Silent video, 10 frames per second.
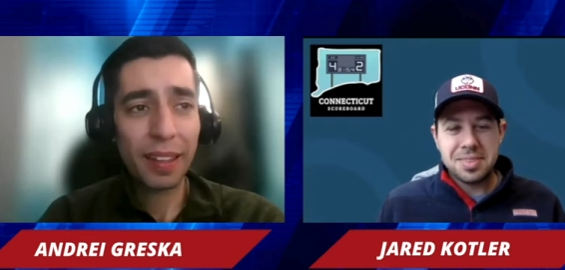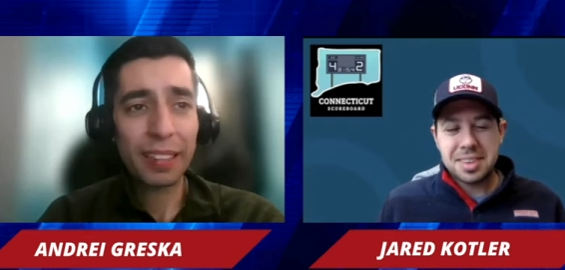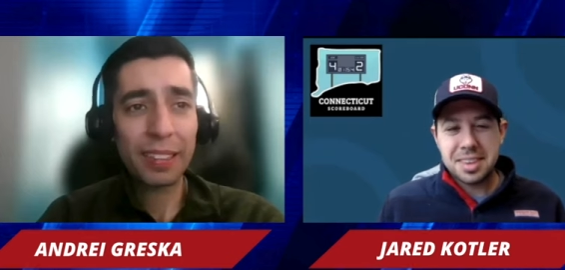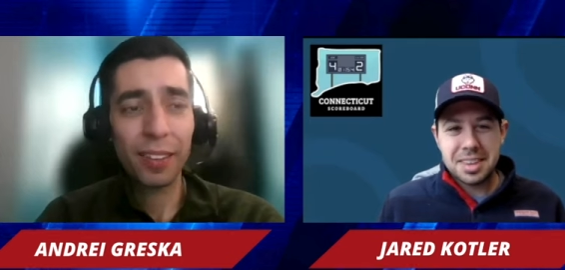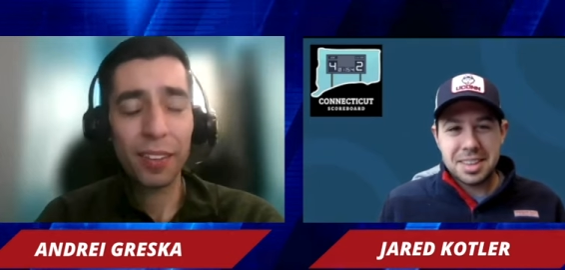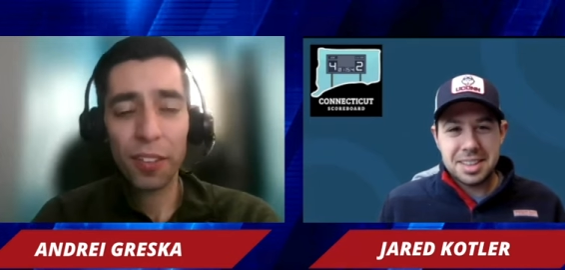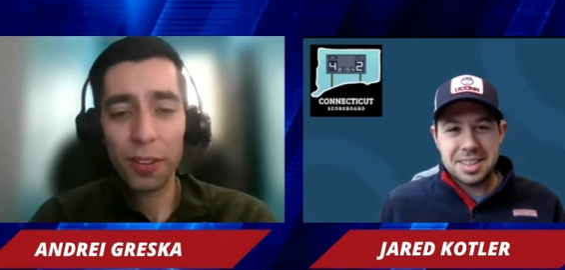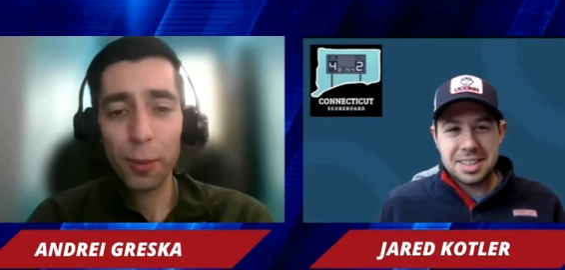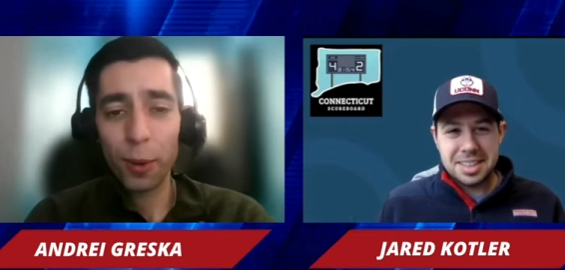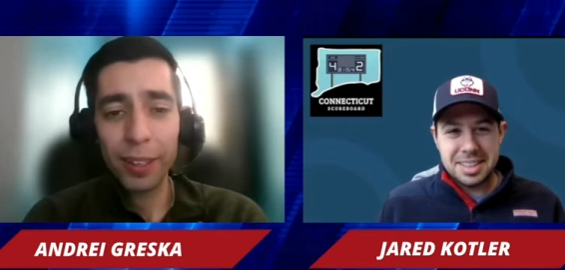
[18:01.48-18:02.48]
Speaker 1: think it's only the
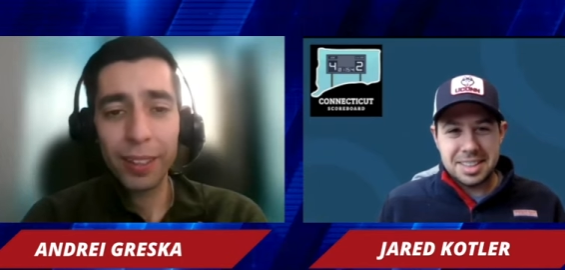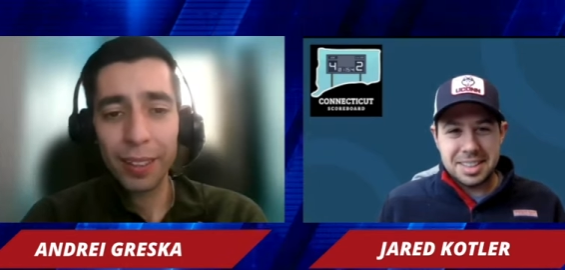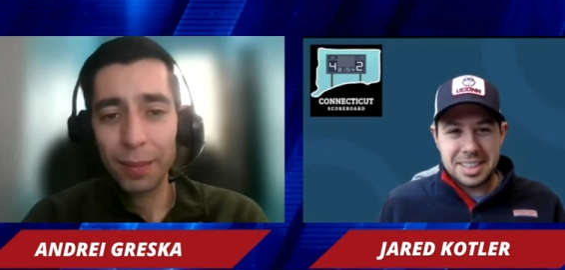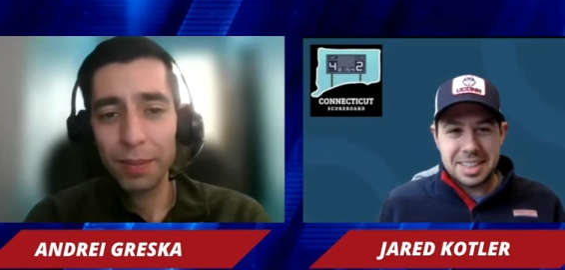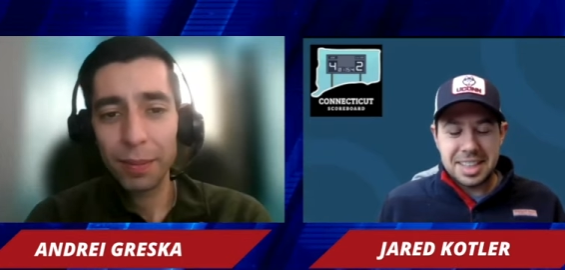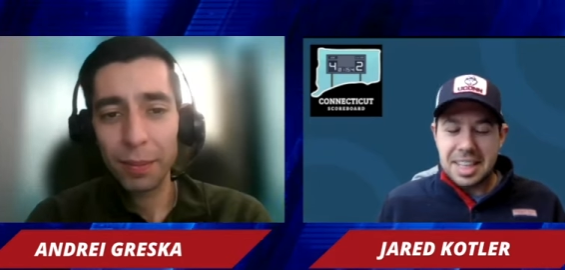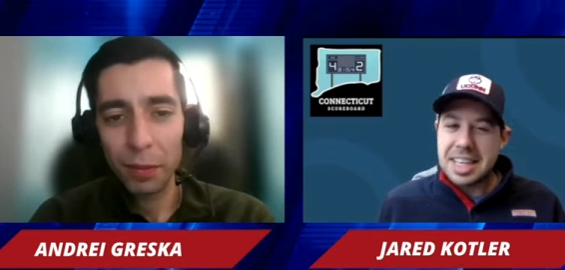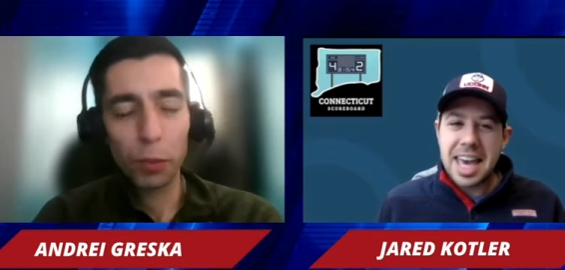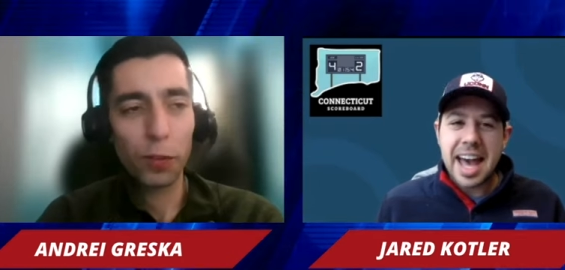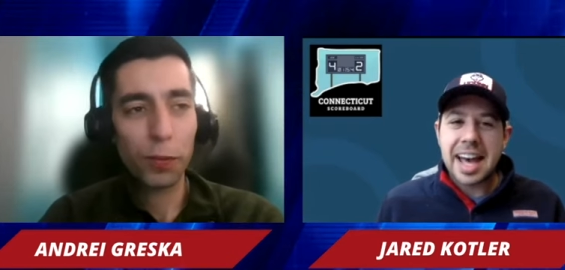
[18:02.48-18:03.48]
third one, and
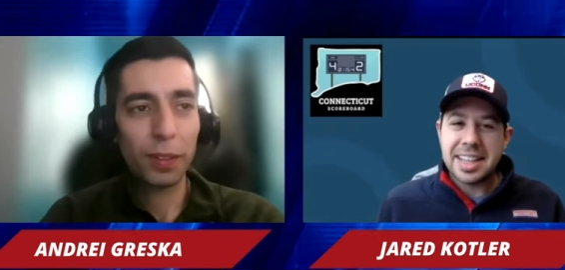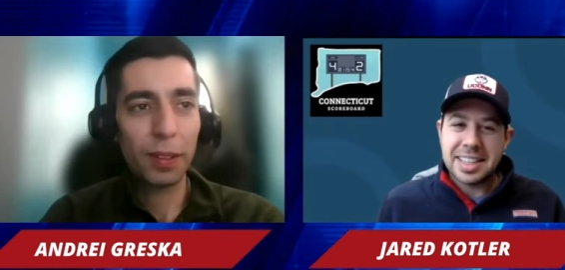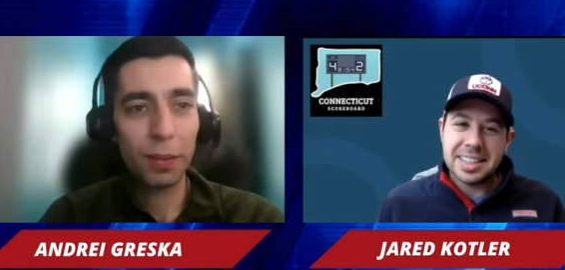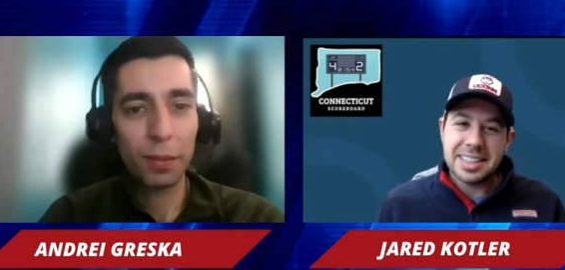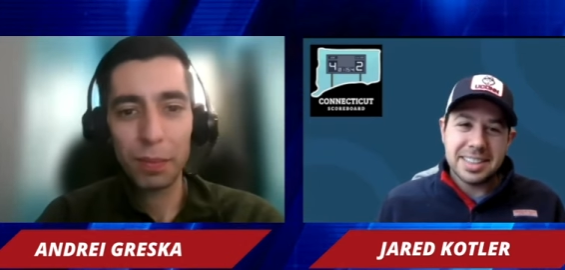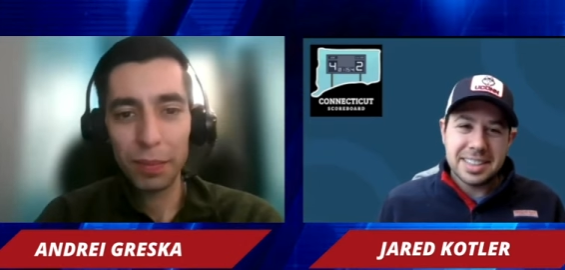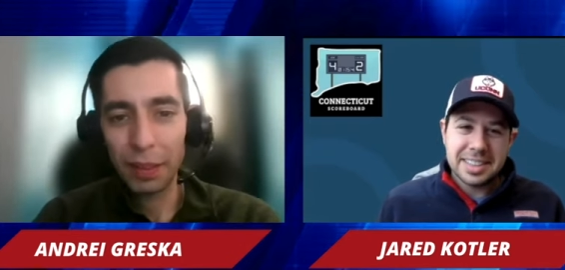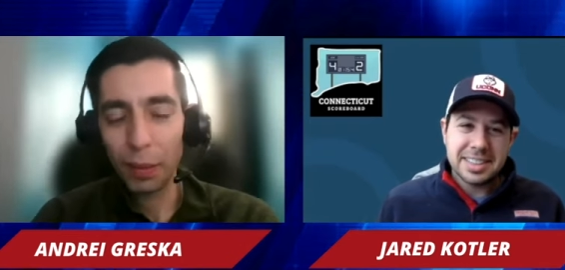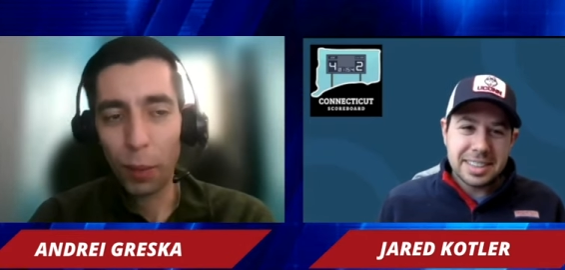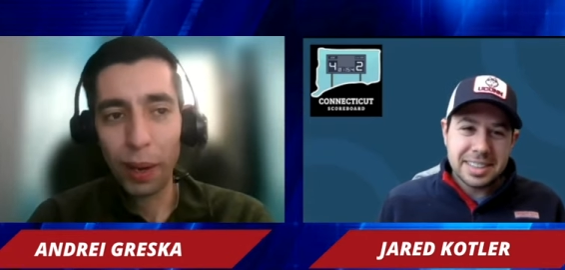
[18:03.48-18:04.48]
yeah, and
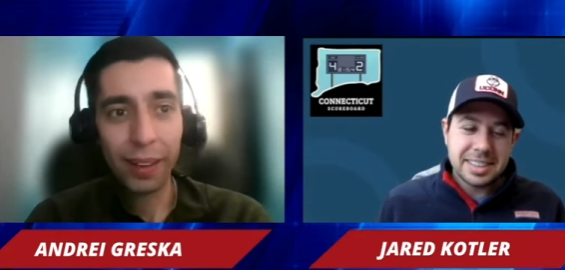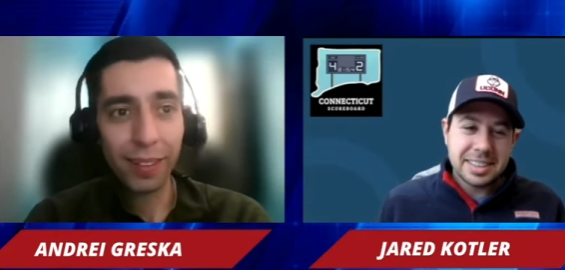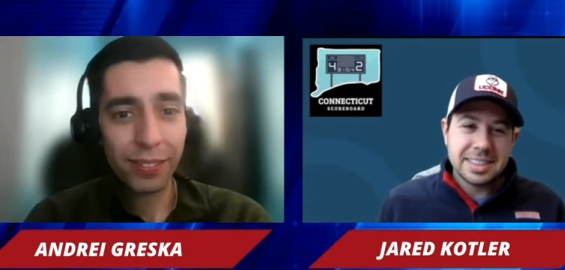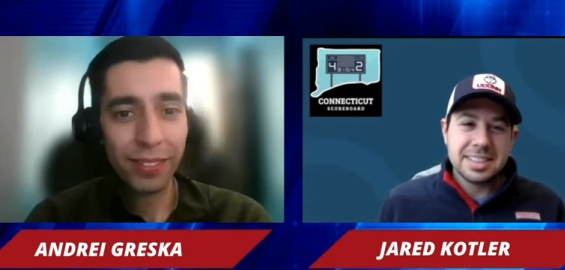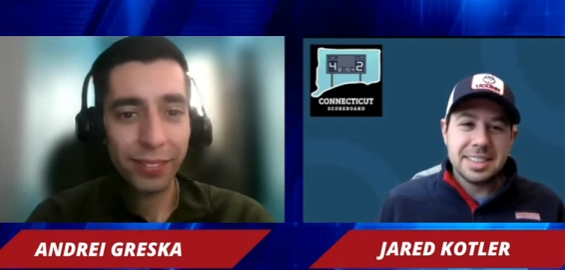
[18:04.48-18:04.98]
in a while for